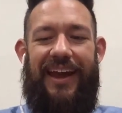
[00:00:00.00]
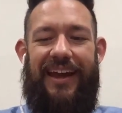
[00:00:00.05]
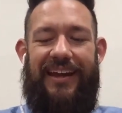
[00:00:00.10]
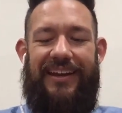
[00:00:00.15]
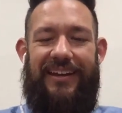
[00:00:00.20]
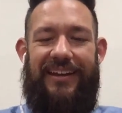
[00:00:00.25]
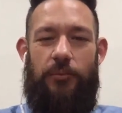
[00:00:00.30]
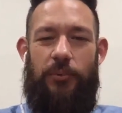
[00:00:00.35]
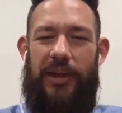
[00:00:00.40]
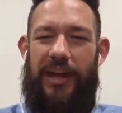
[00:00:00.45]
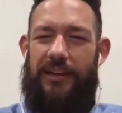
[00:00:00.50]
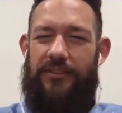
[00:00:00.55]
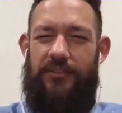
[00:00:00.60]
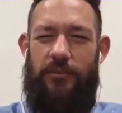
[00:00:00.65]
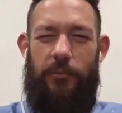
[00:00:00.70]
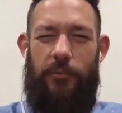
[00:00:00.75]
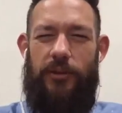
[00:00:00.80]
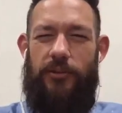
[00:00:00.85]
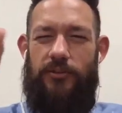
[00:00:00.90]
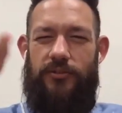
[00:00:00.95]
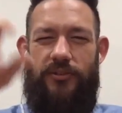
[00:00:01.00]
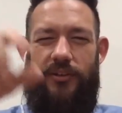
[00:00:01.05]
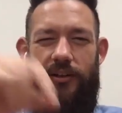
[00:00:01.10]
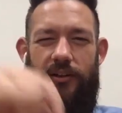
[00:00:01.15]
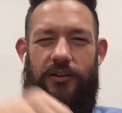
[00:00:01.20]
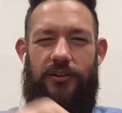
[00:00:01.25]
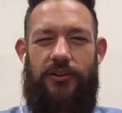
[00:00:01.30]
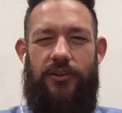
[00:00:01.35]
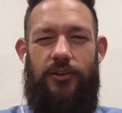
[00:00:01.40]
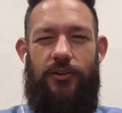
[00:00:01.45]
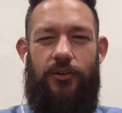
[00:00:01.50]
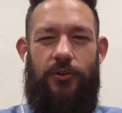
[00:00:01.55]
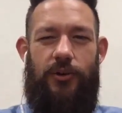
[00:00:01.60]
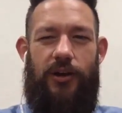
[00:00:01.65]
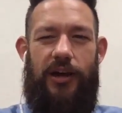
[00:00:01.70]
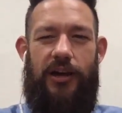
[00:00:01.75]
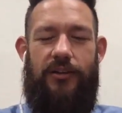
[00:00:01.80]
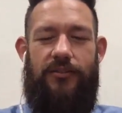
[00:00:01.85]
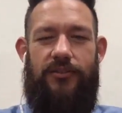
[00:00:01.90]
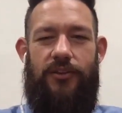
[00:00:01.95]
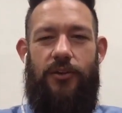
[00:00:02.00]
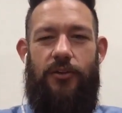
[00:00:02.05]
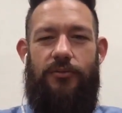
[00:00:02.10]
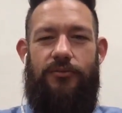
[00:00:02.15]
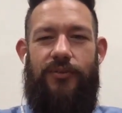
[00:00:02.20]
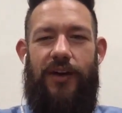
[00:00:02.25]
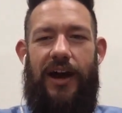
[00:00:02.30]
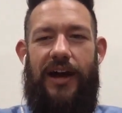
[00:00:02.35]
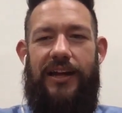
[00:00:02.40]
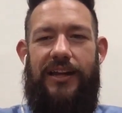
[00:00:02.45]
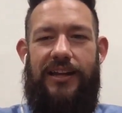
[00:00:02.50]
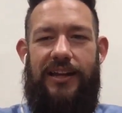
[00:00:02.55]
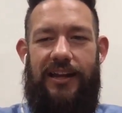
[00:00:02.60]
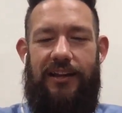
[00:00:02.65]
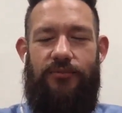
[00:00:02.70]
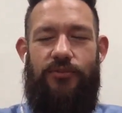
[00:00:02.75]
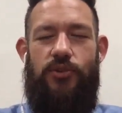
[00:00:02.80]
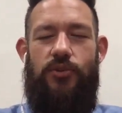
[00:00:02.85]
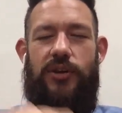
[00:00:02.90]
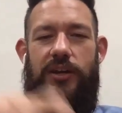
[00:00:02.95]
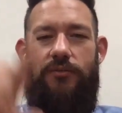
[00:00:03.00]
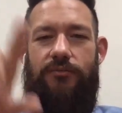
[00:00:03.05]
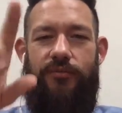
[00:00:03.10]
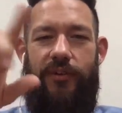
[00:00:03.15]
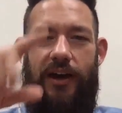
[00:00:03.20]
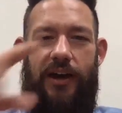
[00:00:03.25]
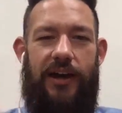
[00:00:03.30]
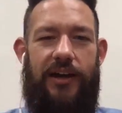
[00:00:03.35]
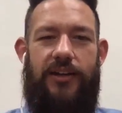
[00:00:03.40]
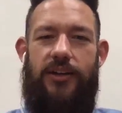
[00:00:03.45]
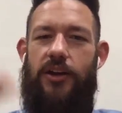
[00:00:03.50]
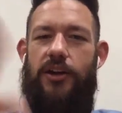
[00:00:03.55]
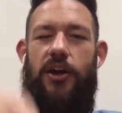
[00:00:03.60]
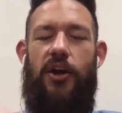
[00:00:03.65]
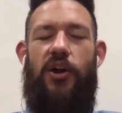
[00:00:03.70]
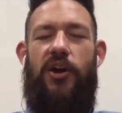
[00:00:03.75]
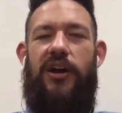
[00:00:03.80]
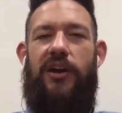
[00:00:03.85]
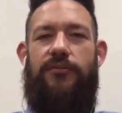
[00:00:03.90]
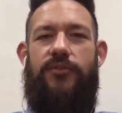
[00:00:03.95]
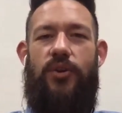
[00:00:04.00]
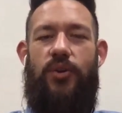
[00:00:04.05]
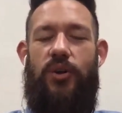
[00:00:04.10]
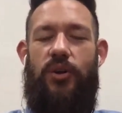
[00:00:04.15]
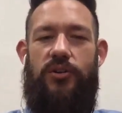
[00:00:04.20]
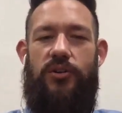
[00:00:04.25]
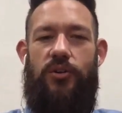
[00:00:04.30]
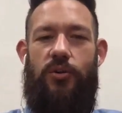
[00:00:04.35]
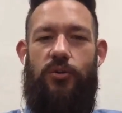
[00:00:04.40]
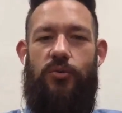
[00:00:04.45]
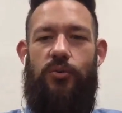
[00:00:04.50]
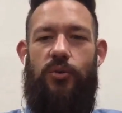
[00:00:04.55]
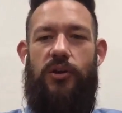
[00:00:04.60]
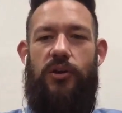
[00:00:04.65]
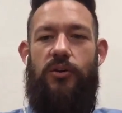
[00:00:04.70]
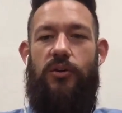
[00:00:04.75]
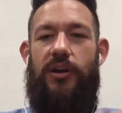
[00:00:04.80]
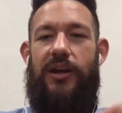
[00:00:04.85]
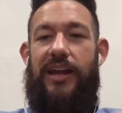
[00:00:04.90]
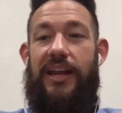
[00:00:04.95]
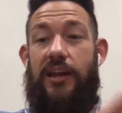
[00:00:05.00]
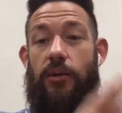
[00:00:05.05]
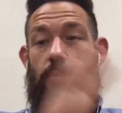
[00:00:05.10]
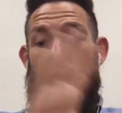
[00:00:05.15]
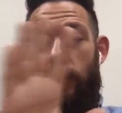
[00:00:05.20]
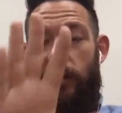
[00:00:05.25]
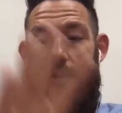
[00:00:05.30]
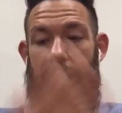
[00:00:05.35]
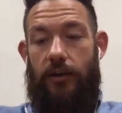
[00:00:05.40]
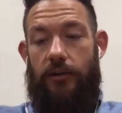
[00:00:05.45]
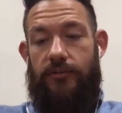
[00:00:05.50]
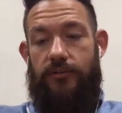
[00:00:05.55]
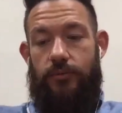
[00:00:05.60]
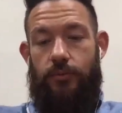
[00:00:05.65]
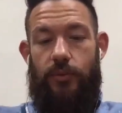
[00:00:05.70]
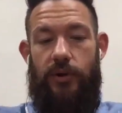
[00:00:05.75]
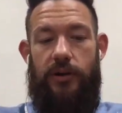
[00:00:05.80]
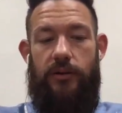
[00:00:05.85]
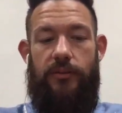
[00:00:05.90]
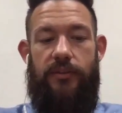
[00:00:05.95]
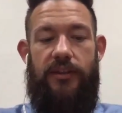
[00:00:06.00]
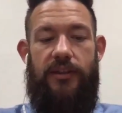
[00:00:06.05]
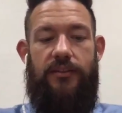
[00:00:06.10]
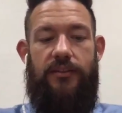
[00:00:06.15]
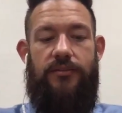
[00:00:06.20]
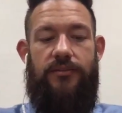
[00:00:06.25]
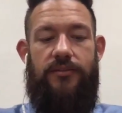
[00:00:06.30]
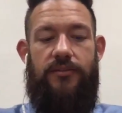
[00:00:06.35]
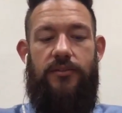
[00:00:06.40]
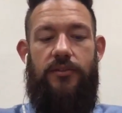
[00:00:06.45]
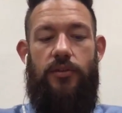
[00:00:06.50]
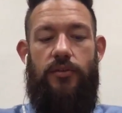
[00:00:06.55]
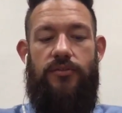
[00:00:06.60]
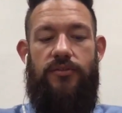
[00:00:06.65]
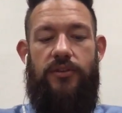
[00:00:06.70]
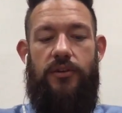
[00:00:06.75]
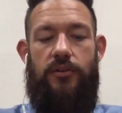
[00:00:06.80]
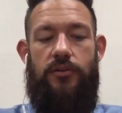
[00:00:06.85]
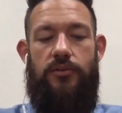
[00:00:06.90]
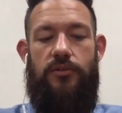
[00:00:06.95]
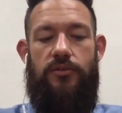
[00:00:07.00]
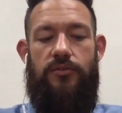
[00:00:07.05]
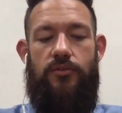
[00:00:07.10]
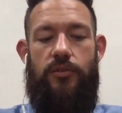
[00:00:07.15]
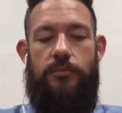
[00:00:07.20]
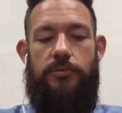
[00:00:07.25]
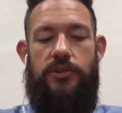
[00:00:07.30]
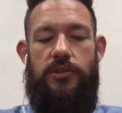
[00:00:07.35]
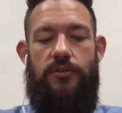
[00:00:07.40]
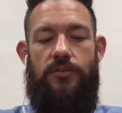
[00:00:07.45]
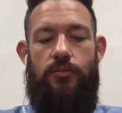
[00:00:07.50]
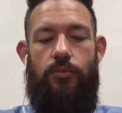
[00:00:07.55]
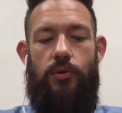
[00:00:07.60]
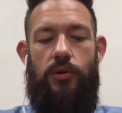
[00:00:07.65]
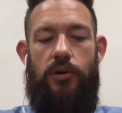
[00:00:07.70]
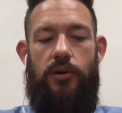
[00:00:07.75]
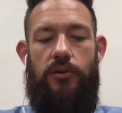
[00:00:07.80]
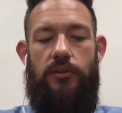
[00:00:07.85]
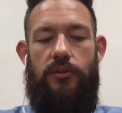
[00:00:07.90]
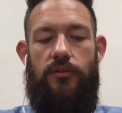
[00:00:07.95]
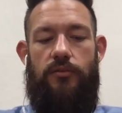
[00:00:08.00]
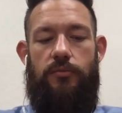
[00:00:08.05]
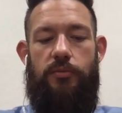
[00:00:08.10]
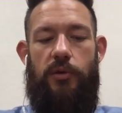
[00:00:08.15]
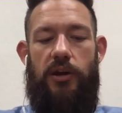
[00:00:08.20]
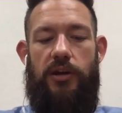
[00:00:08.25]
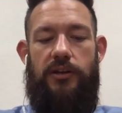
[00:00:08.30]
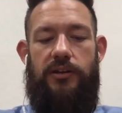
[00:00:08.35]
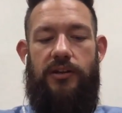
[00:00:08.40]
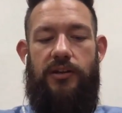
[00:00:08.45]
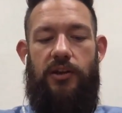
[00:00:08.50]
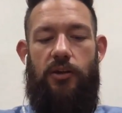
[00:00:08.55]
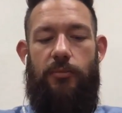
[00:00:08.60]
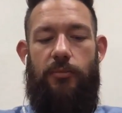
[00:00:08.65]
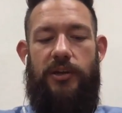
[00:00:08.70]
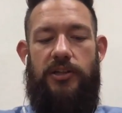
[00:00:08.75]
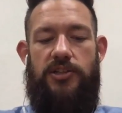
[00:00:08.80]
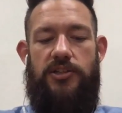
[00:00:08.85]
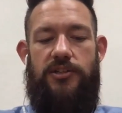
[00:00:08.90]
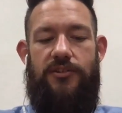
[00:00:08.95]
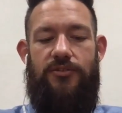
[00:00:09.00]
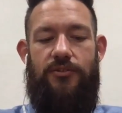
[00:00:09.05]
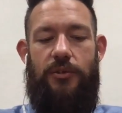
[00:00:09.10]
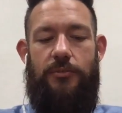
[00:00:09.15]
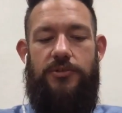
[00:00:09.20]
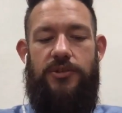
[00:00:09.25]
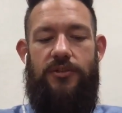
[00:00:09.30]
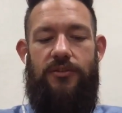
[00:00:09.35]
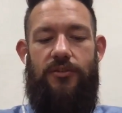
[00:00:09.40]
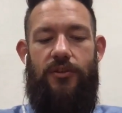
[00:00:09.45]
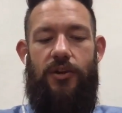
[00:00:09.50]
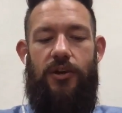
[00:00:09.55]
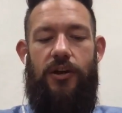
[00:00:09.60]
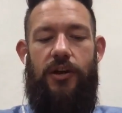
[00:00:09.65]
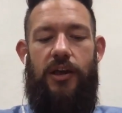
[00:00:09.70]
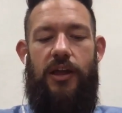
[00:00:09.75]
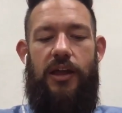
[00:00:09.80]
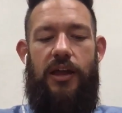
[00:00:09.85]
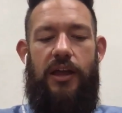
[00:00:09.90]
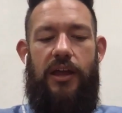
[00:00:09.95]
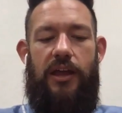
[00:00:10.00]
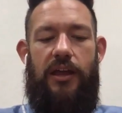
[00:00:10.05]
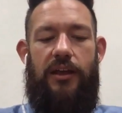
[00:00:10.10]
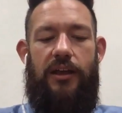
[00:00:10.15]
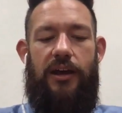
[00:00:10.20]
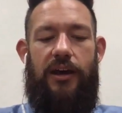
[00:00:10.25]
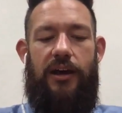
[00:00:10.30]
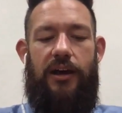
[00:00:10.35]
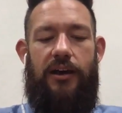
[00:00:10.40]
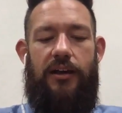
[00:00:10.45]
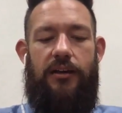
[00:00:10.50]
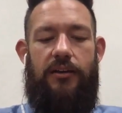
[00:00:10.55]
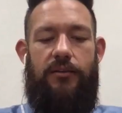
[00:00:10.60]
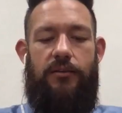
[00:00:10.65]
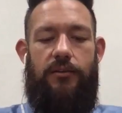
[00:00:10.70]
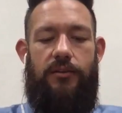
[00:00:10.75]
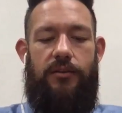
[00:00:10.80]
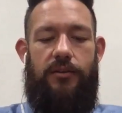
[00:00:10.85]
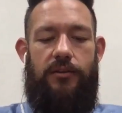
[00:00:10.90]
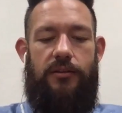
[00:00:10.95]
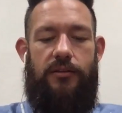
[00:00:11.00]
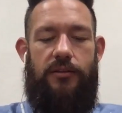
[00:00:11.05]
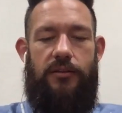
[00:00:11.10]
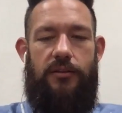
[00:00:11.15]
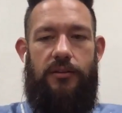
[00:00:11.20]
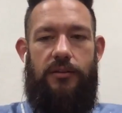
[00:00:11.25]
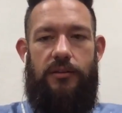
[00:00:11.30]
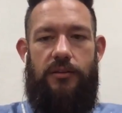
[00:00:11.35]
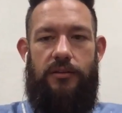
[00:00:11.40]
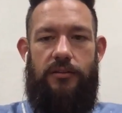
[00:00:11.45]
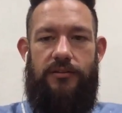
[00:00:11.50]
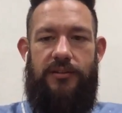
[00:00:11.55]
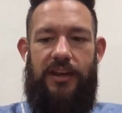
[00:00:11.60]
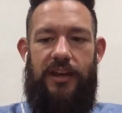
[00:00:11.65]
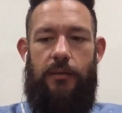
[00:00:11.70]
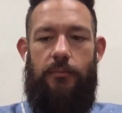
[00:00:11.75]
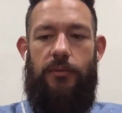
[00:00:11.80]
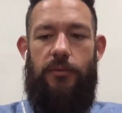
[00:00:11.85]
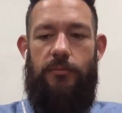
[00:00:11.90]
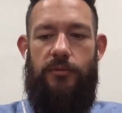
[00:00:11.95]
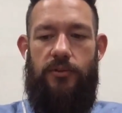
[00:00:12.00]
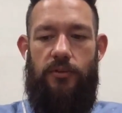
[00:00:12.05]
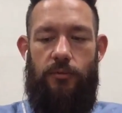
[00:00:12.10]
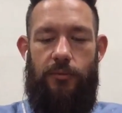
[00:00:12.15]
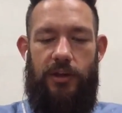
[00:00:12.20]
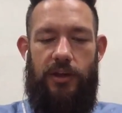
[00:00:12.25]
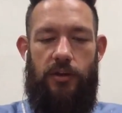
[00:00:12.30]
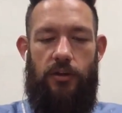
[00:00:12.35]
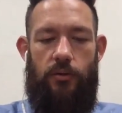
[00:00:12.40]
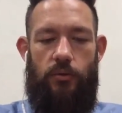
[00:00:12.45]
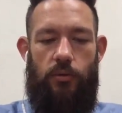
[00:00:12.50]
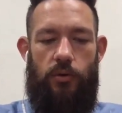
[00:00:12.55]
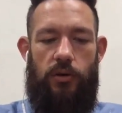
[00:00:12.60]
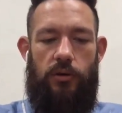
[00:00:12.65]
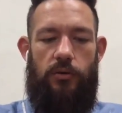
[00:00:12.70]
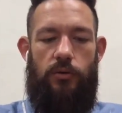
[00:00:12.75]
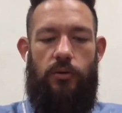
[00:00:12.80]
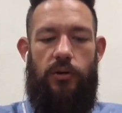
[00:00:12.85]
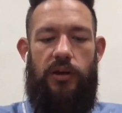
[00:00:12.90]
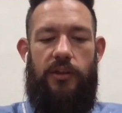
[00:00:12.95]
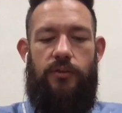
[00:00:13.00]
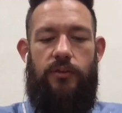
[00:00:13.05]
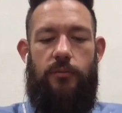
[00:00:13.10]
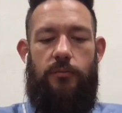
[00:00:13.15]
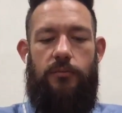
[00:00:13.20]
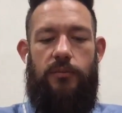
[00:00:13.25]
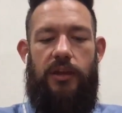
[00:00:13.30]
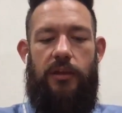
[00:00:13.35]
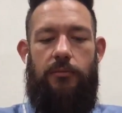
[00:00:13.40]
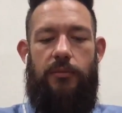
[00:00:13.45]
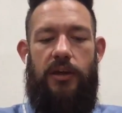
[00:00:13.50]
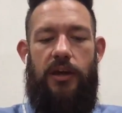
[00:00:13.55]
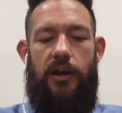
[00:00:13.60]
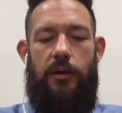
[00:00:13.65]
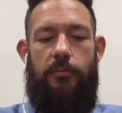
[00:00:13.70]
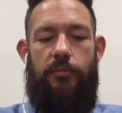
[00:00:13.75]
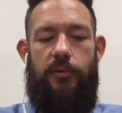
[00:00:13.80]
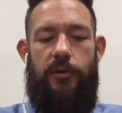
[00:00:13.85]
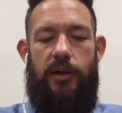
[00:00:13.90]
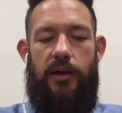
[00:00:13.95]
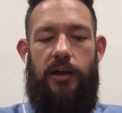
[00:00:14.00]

And we had some other sticker too. So if you can find on archive.org or anywhere else where those sticker descriptions were, those product detail page descriptions are, DM them to me or hit me up,